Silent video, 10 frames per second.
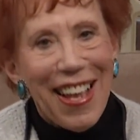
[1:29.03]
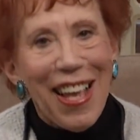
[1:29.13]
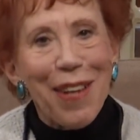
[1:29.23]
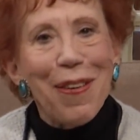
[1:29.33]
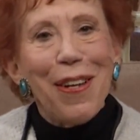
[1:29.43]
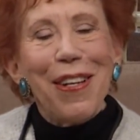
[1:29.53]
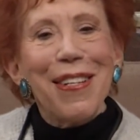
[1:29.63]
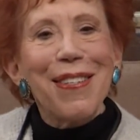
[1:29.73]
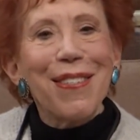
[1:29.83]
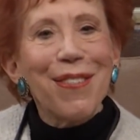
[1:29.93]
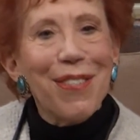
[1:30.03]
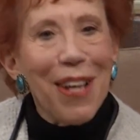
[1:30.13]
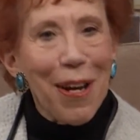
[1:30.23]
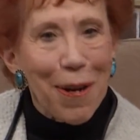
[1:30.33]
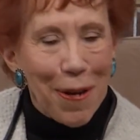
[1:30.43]
And
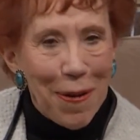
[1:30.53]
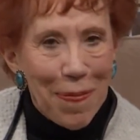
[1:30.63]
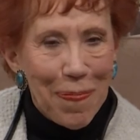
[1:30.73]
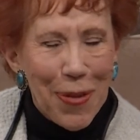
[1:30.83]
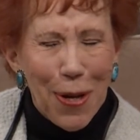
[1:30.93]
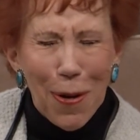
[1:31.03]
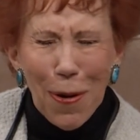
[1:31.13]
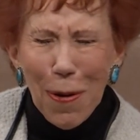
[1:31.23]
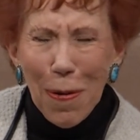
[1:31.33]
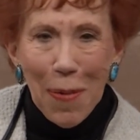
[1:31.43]
Sarah, oh